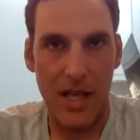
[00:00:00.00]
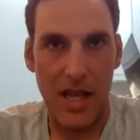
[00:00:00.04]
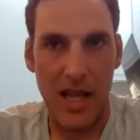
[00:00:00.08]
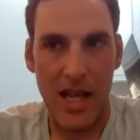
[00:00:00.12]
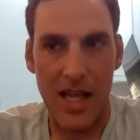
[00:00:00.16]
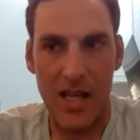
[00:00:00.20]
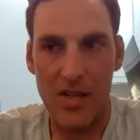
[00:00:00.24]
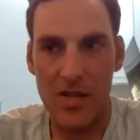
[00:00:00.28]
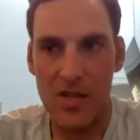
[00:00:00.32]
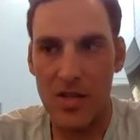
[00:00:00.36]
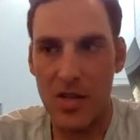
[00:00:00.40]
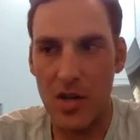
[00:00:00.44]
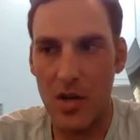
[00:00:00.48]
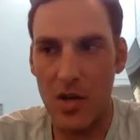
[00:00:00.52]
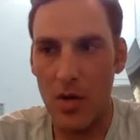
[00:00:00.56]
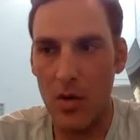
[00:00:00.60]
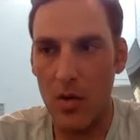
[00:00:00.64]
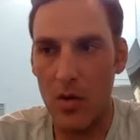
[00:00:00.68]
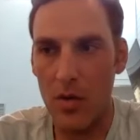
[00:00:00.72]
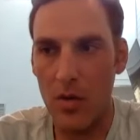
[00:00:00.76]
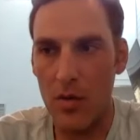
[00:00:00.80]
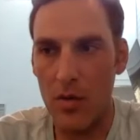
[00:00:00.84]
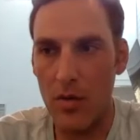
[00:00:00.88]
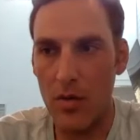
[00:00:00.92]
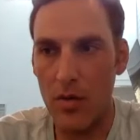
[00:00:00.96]
And
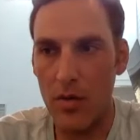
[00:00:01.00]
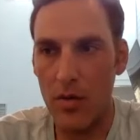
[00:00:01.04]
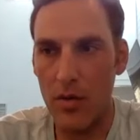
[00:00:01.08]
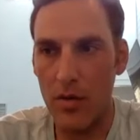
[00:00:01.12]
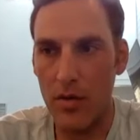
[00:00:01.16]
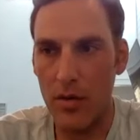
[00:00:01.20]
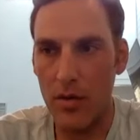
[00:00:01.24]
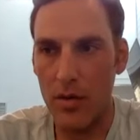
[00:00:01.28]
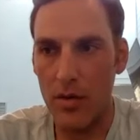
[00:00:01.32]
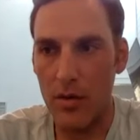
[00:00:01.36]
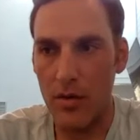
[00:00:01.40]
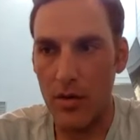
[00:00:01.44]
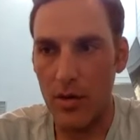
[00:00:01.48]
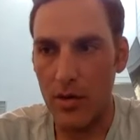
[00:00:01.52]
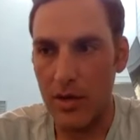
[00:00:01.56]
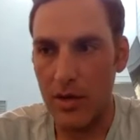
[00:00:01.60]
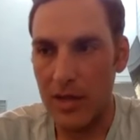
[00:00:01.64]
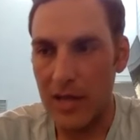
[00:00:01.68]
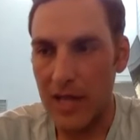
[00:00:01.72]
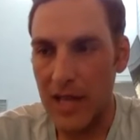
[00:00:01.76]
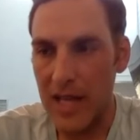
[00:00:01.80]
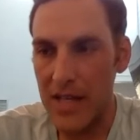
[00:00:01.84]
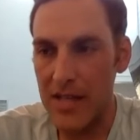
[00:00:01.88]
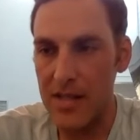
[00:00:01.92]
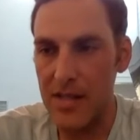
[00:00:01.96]
so the
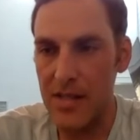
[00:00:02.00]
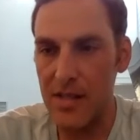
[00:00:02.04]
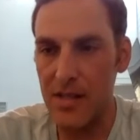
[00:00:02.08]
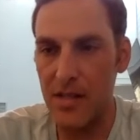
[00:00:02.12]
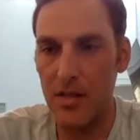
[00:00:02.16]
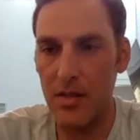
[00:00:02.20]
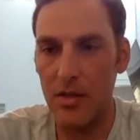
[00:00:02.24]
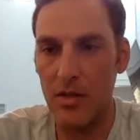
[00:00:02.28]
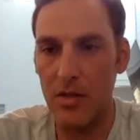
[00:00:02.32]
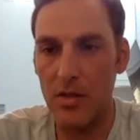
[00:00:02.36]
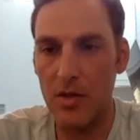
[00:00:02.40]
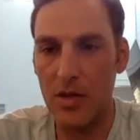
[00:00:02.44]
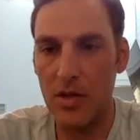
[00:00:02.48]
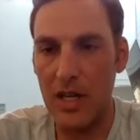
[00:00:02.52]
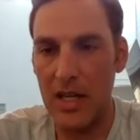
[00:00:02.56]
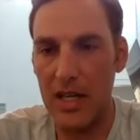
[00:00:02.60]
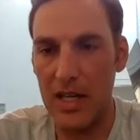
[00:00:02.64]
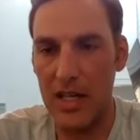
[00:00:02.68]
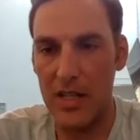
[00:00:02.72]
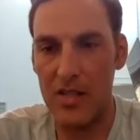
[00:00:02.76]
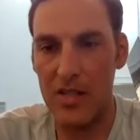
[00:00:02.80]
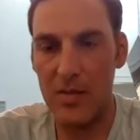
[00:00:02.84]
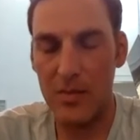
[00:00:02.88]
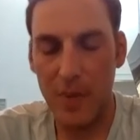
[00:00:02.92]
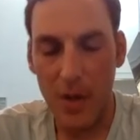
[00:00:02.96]
less you can
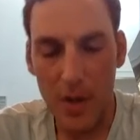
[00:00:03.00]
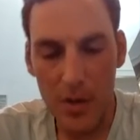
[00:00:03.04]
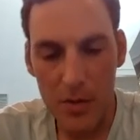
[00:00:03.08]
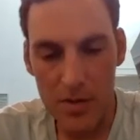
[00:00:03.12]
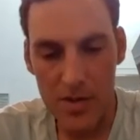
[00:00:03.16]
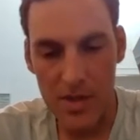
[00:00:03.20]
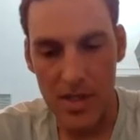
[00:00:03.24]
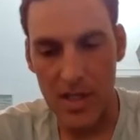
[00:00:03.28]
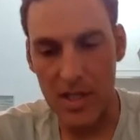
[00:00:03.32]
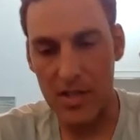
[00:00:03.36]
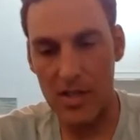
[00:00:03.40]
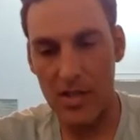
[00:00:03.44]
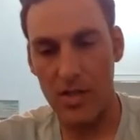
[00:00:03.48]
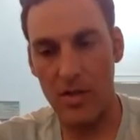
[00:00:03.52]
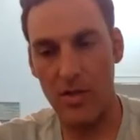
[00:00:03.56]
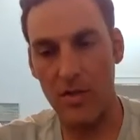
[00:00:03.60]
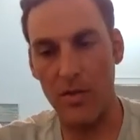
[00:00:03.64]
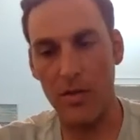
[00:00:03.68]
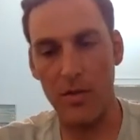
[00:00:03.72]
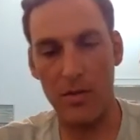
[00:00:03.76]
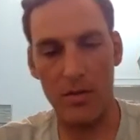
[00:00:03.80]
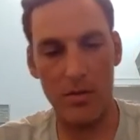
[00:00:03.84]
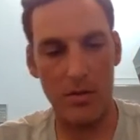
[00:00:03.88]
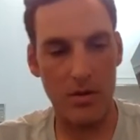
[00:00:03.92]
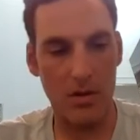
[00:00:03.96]
expose it
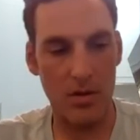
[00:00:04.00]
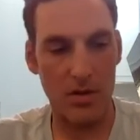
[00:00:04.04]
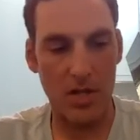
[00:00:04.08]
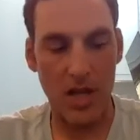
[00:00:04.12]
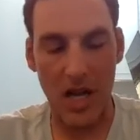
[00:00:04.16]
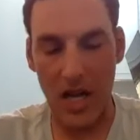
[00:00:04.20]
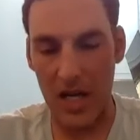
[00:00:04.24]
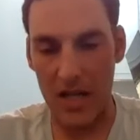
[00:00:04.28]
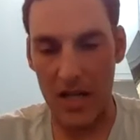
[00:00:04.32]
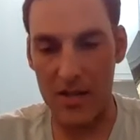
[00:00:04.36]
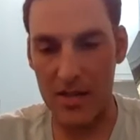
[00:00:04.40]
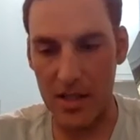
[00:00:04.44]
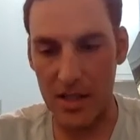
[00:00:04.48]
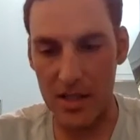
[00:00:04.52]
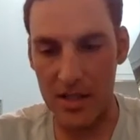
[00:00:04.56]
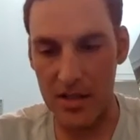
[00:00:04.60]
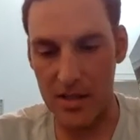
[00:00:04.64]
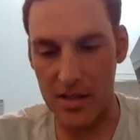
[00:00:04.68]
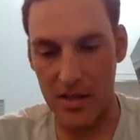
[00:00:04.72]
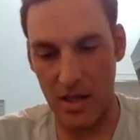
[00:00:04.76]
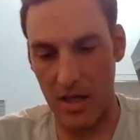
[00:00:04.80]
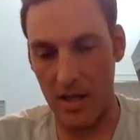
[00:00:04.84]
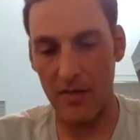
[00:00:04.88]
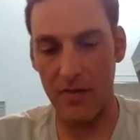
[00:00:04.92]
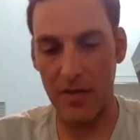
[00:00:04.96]
to toxic
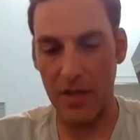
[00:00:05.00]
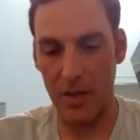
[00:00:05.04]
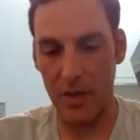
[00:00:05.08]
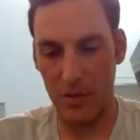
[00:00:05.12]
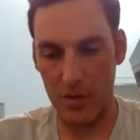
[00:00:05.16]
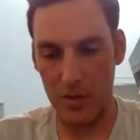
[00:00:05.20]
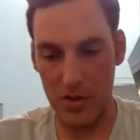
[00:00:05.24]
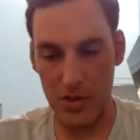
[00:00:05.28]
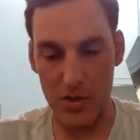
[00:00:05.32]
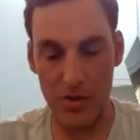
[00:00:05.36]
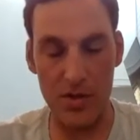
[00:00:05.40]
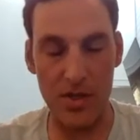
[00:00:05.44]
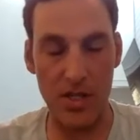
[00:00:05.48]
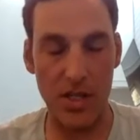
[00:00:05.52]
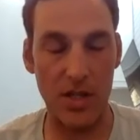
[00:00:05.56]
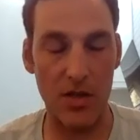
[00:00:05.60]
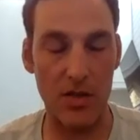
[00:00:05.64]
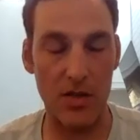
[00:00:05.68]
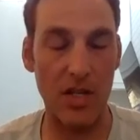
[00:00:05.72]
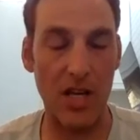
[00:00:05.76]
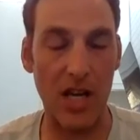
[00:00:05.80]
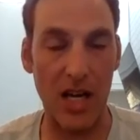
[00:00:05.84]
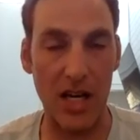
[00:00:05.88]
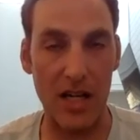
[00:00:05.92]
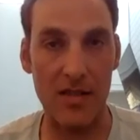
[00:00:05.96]
stuff, like reducing
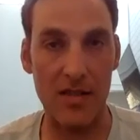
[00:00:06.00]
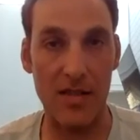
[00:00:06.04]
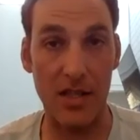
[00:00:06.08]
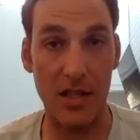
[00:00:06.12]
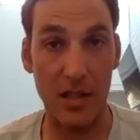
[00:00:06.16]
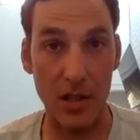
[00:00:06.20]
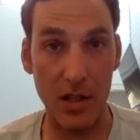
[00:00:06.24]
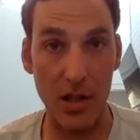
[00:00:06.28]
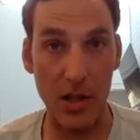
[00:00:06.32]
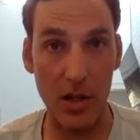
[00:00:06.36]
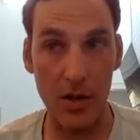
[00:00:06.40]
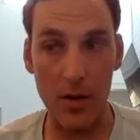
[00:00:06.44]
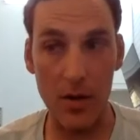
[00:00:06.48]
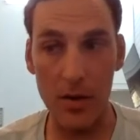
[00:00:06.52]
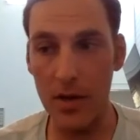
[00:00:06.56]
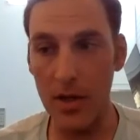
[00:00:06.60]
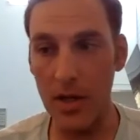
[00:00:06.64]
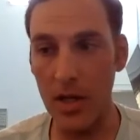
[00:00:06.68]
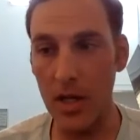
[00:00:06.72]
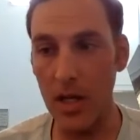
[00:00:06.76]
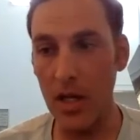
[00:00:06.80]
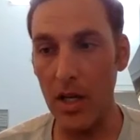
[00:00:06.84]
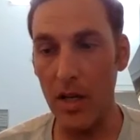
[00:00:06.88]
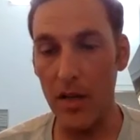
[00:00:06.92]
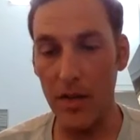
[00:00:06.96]
your toxic
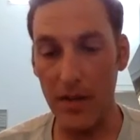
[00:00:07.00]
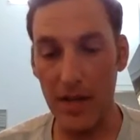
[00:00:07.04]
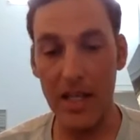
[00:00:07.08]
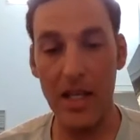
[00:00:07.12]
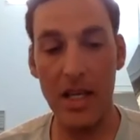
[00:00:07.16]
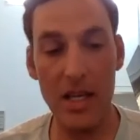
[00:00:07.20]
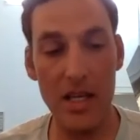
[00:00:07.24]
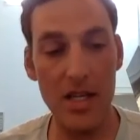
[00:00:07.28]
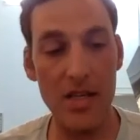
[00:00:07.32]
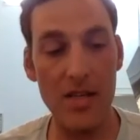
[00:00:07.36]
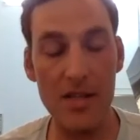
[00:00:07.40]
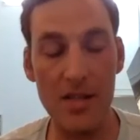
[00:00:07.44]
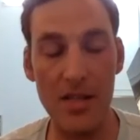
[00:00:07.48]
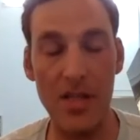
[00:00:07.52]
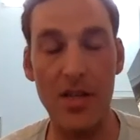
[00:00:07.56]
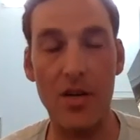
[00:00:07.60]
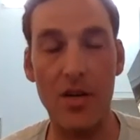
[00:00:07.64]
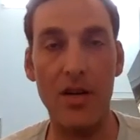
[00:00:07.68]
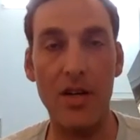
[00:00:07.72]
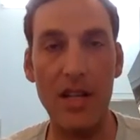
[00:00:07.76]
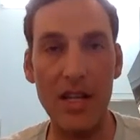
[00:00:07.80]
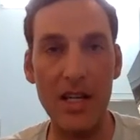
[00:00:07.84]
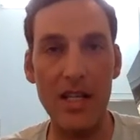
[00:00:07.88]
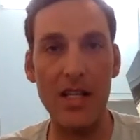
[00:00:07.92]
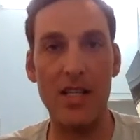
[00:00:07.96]
load, the
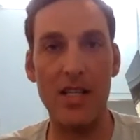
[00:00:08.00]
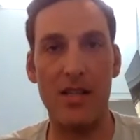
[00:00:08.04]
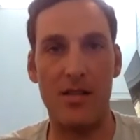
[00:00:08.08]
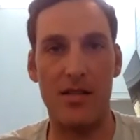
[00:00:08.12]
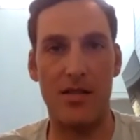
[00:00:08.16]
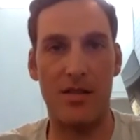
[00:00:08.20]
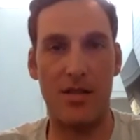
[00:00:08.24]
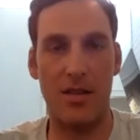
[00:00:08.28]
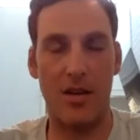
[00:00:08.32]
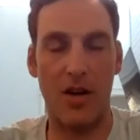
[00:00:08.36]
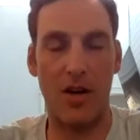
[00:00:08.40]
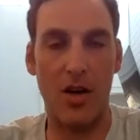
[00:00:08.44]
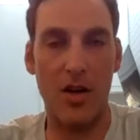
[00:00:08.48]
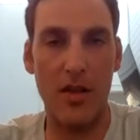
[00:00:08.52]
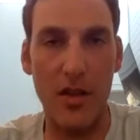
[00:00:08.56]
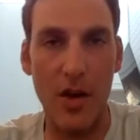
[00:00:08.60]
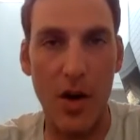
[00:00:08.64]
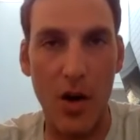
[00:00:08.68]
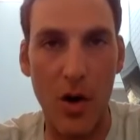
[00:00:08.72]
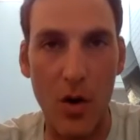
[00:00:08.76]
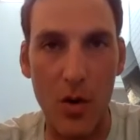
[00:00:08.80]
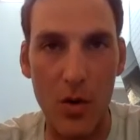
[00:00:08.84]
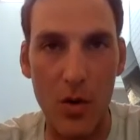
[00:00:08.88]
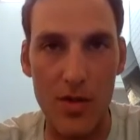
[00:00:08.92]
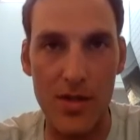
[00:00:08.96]
easier it is on
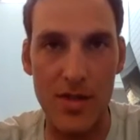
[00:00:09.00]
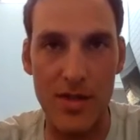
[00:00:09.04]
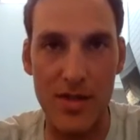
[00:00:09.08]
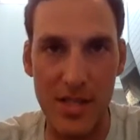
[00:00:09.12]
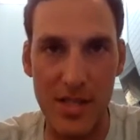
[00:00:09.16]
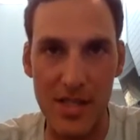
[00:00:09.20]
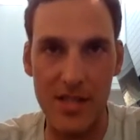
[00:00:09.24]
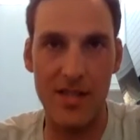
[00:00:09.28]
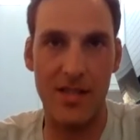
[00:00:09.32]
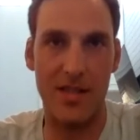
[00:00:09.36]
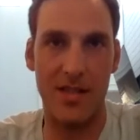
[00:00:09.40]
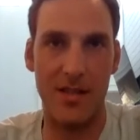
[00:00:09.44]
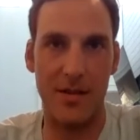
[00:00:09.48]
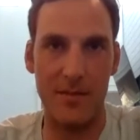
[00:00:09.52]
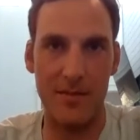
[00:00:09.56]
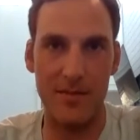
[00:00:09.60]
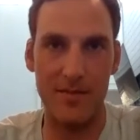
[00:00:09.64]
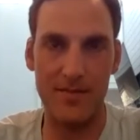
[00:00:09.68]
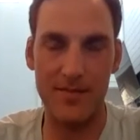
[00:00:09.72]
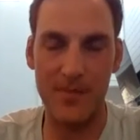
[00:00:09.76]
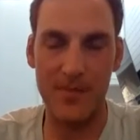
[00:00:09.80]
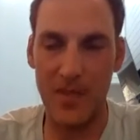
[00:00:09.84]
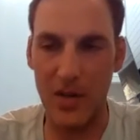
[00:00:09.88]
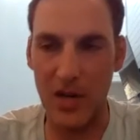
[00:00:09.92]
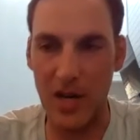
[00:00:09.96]
the whole
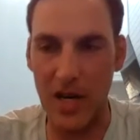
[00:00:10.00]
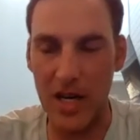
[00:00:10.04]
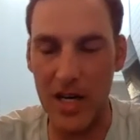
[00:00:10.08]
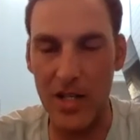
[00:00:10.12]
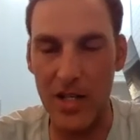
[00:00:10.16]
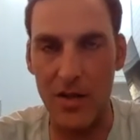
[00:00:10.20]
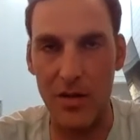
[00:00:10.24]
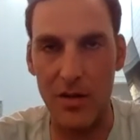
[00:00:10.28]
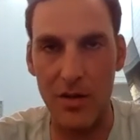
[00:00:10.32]
system, right?